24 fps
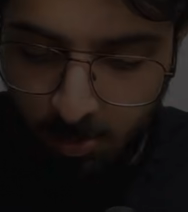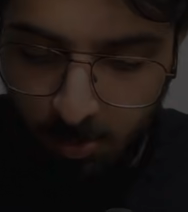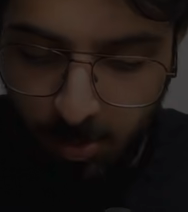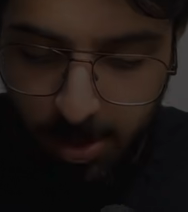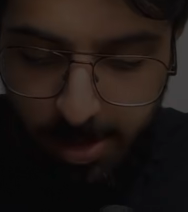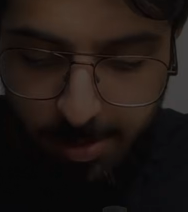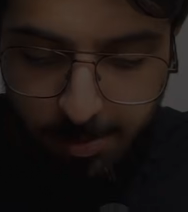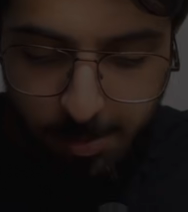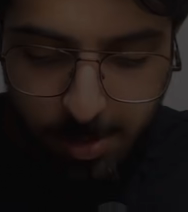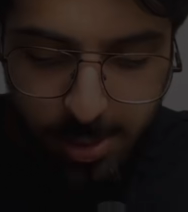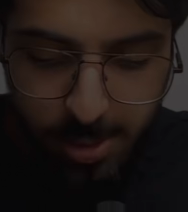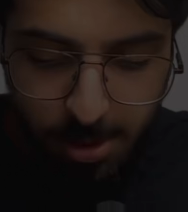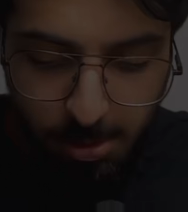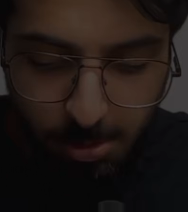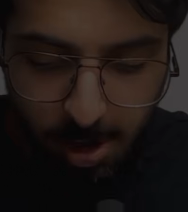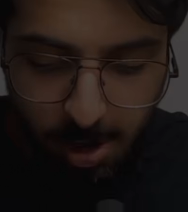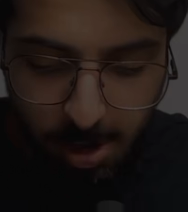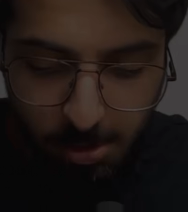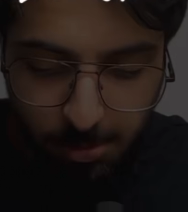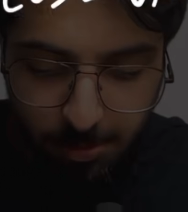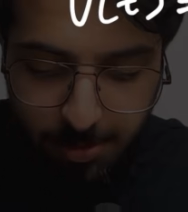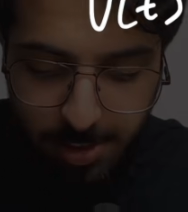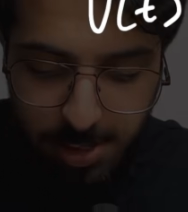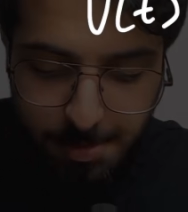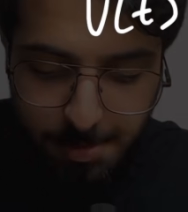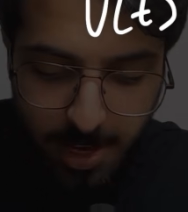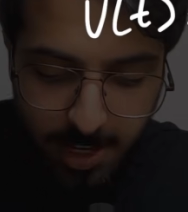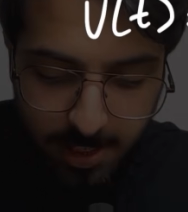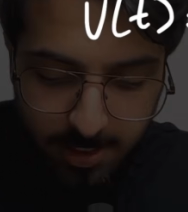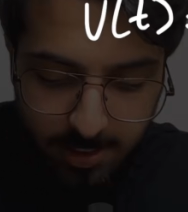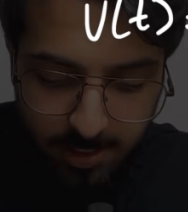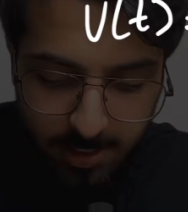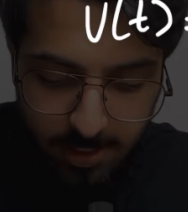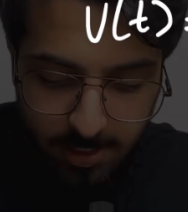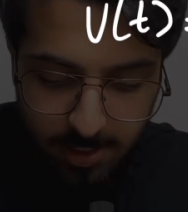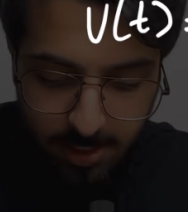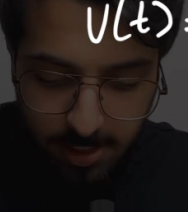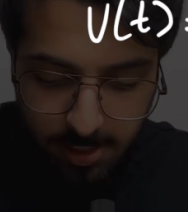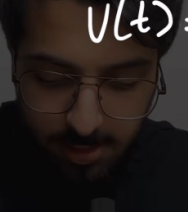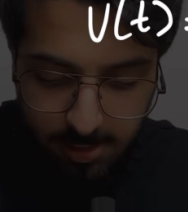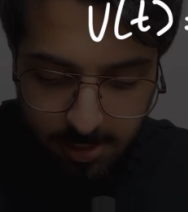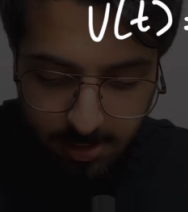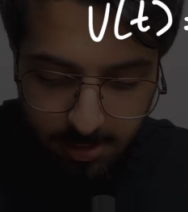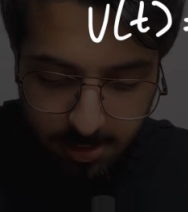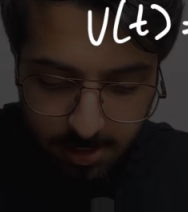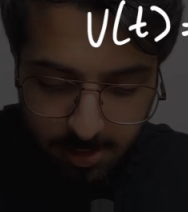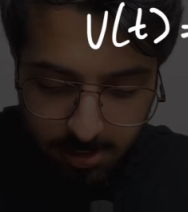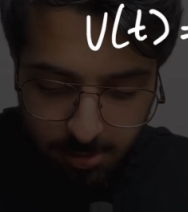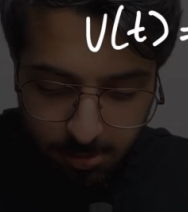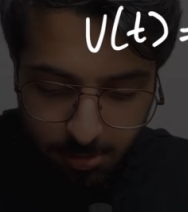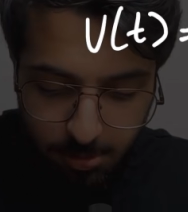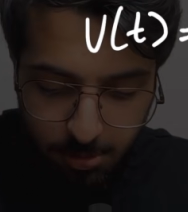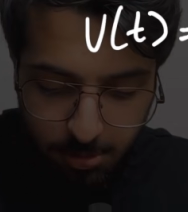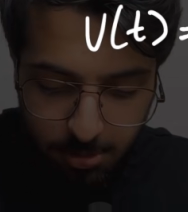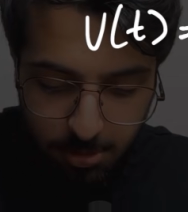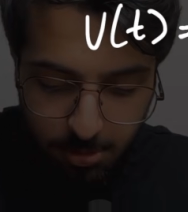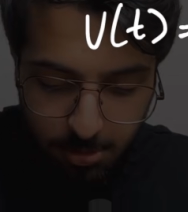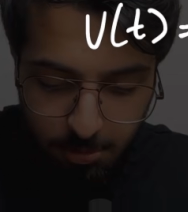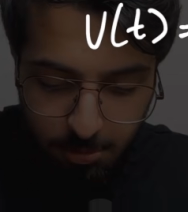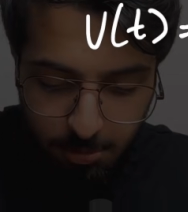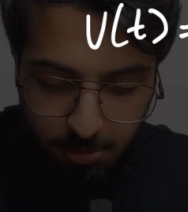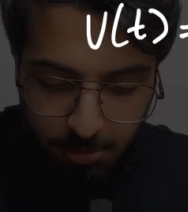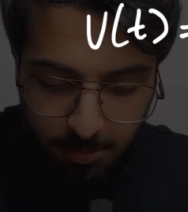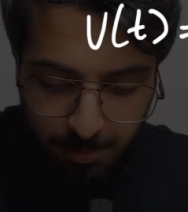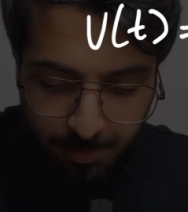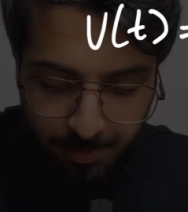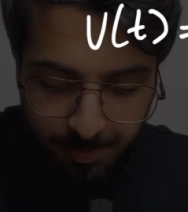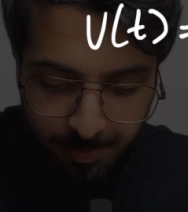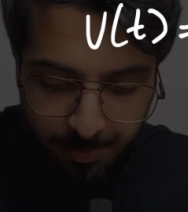Right, we know our Vmax again is also